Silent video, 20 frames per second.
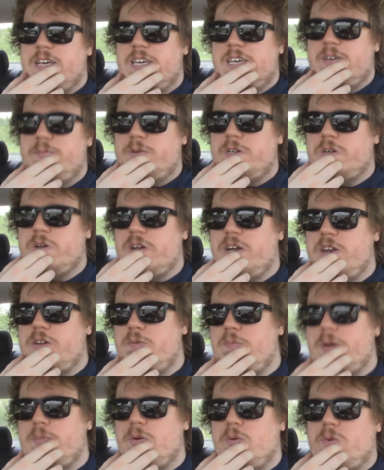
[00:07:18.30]
I'm trying to
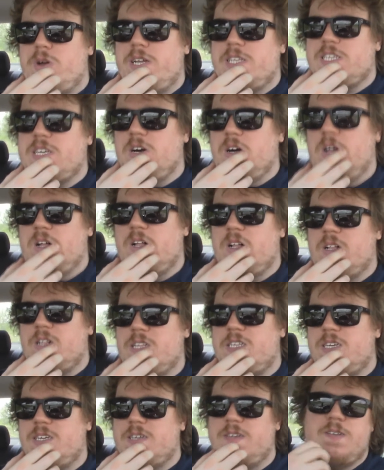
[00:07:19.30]
remember what it's
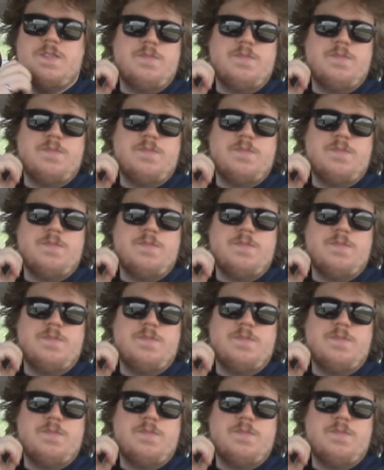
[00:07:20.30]
called.